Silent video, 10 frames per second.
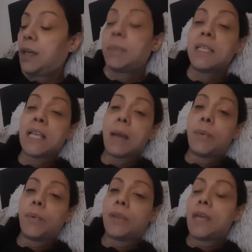He's
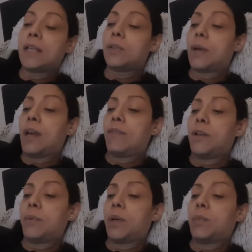happy with that. So I have an
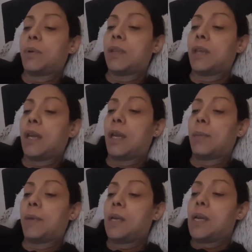appointment with
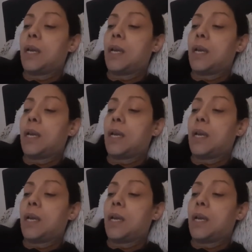him